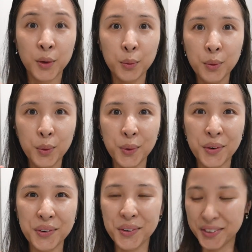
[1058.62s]

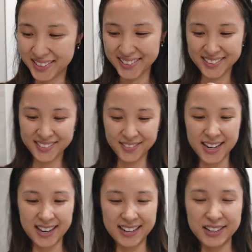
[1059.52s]
Ooh,
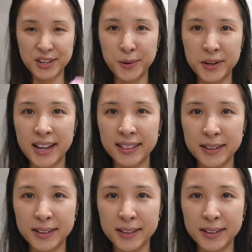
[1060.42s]
wait, I didn't know it had